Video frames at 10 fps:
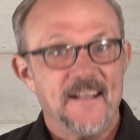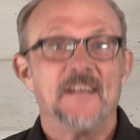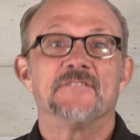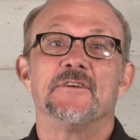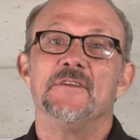
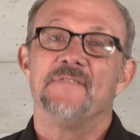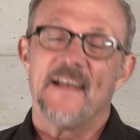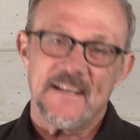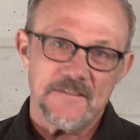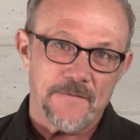so you've
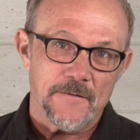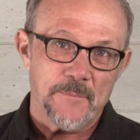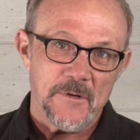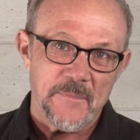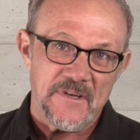asked for
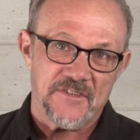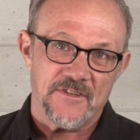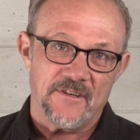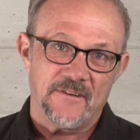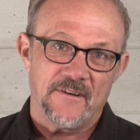
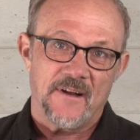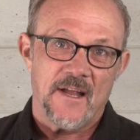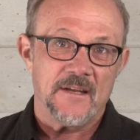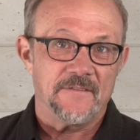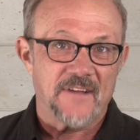permission
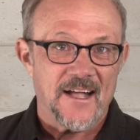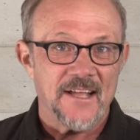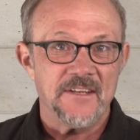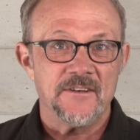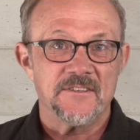and you've
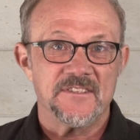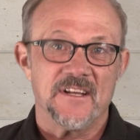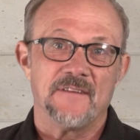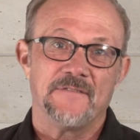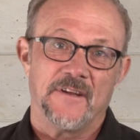gotten
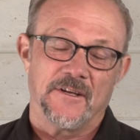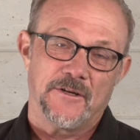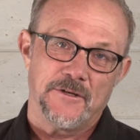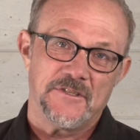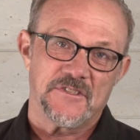yourself in a
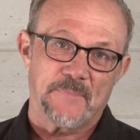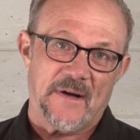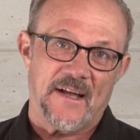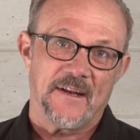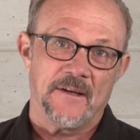good
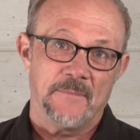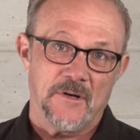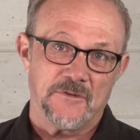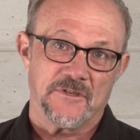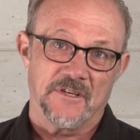spot
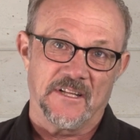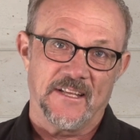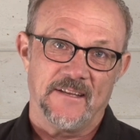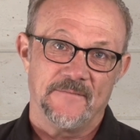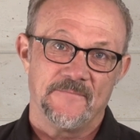
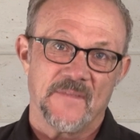emotionally.